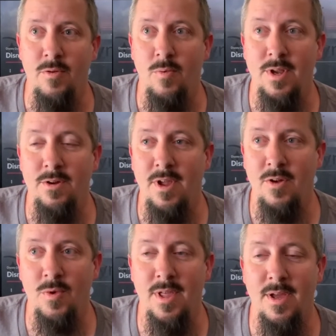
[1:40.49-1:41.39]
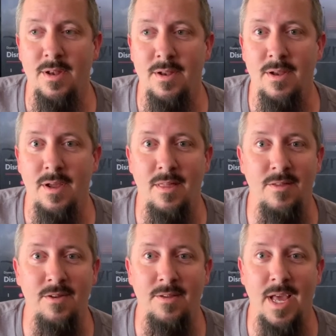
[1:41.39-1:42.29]
When you're done with it, it's
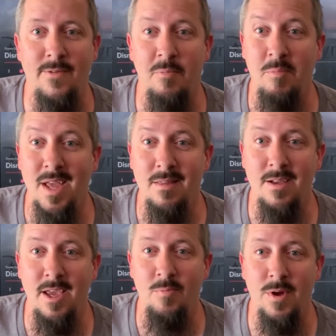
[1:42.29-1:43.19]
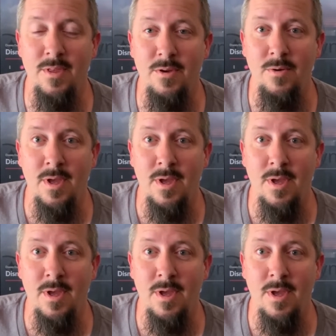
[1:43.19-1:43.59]
just kind of a mess to keep with you.